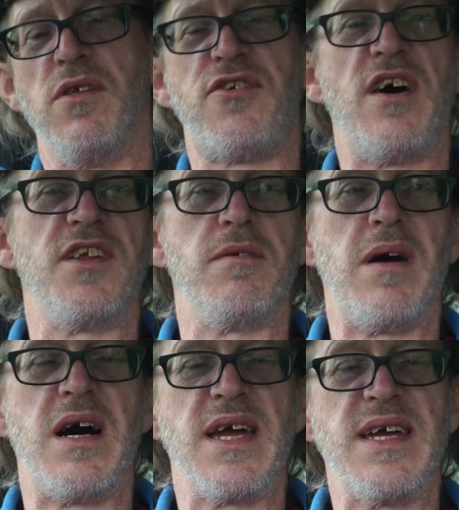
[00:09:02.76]
the side of
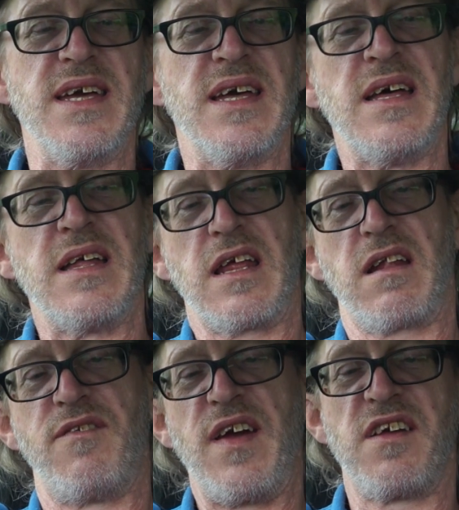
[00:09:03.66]
my
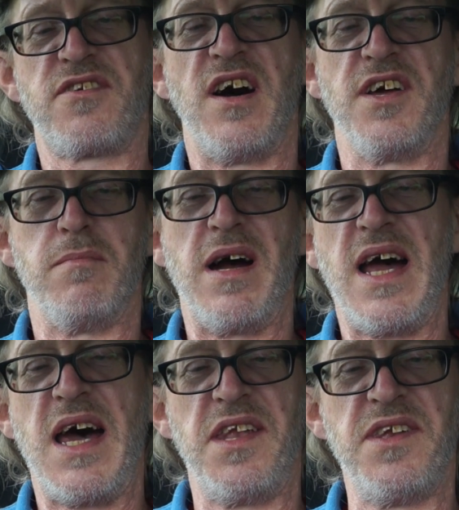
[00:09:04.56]
little finger side of my
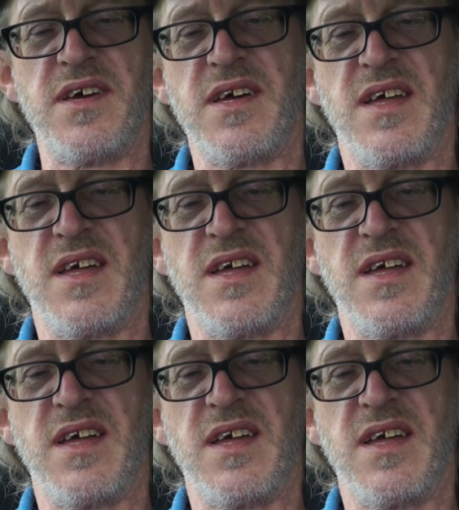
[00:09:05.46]
hand,